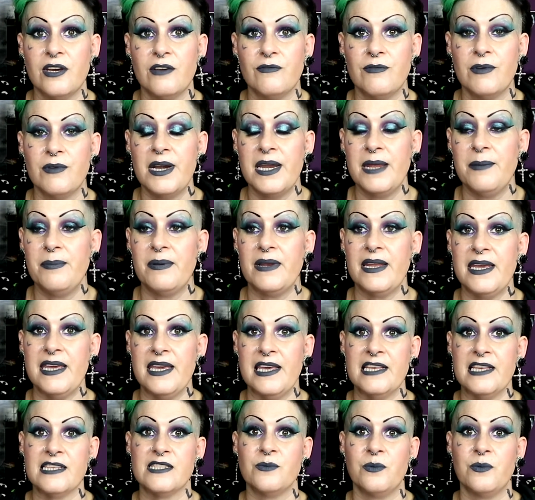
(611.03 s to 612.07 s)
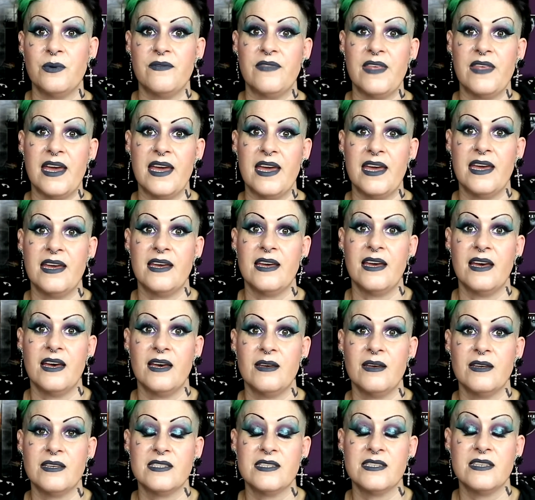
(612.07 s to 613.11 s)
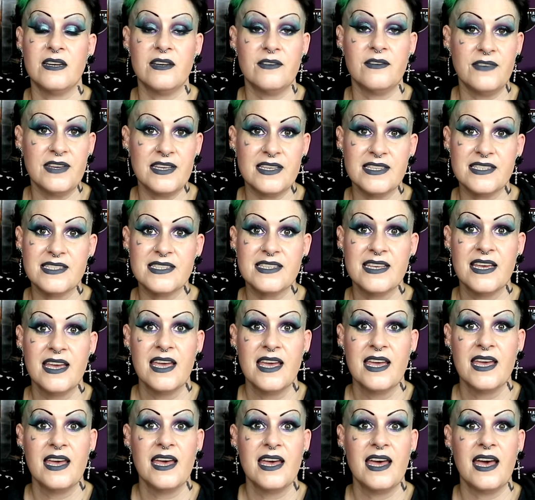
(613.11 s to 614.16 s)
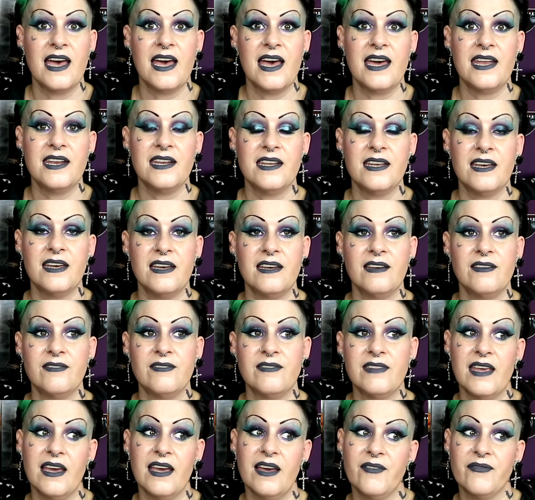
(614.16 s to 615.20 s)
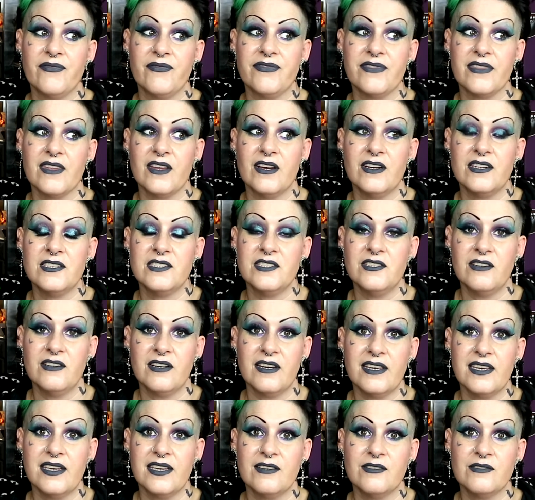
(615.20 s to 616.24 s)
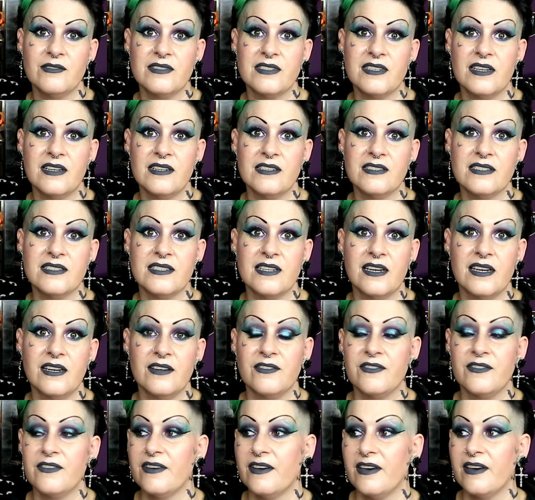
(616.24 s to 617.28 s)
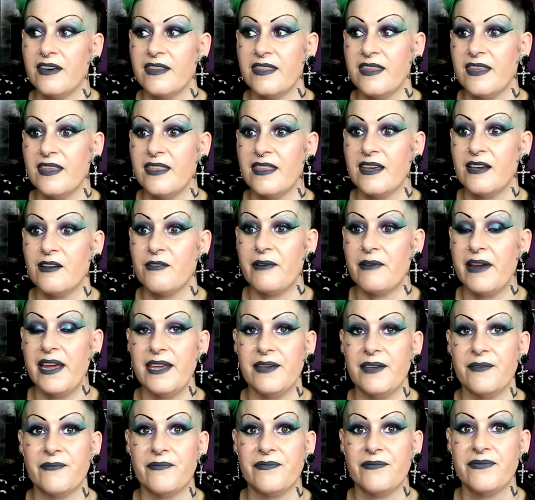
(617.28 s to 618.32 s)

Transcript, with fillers: Really pleased with their uh, service, and uh, yeah, I do like Killstar stuff. I think they're great.